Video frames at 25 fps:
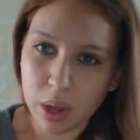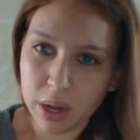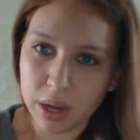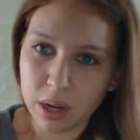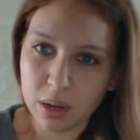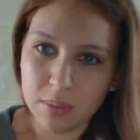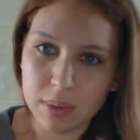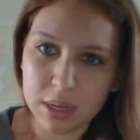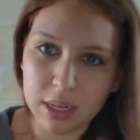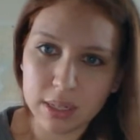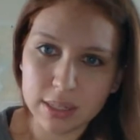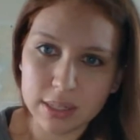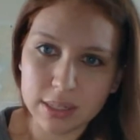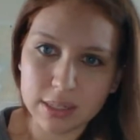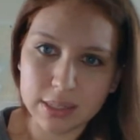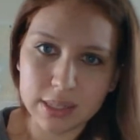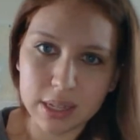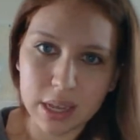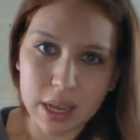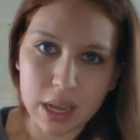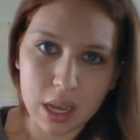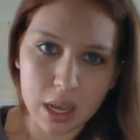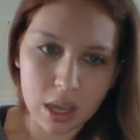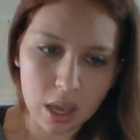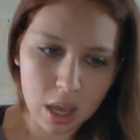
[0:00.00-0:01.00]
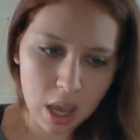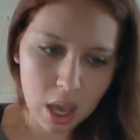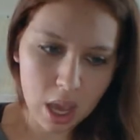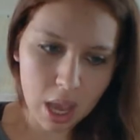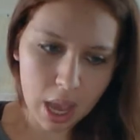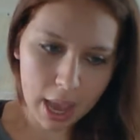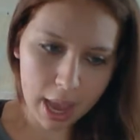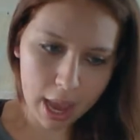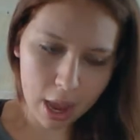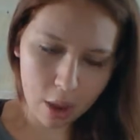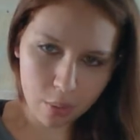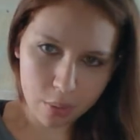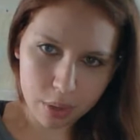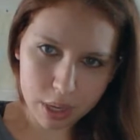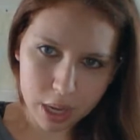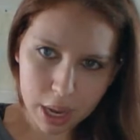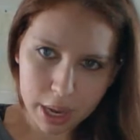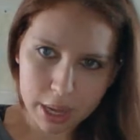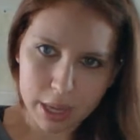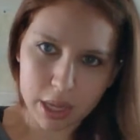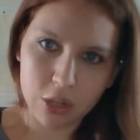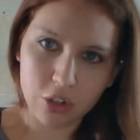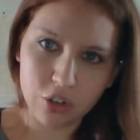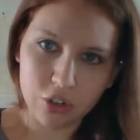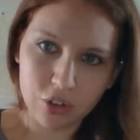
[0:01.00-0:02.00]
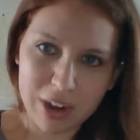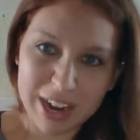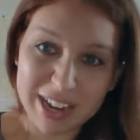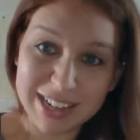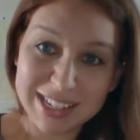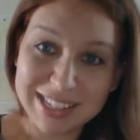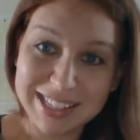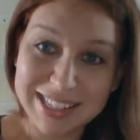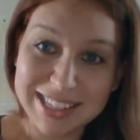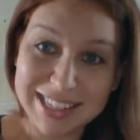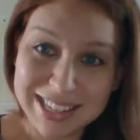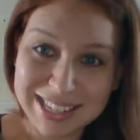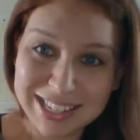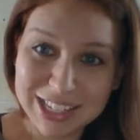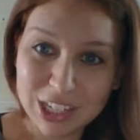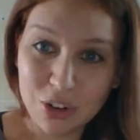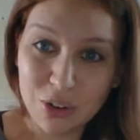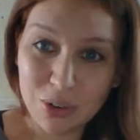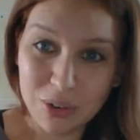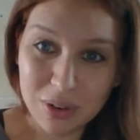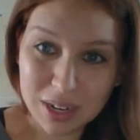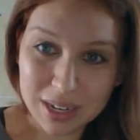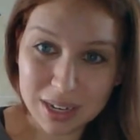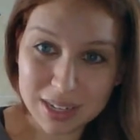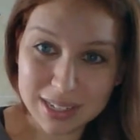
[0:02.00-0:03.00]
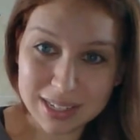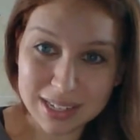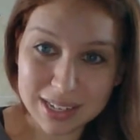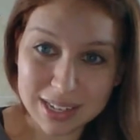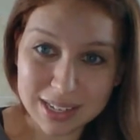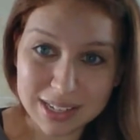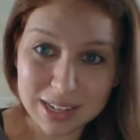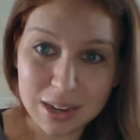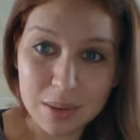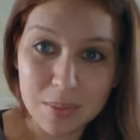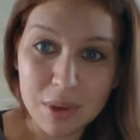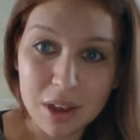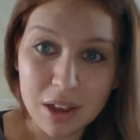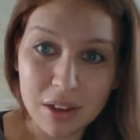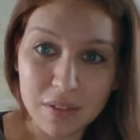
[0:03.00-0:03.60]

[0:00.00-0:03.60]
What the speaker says: wanted me to say, how would I address this criticism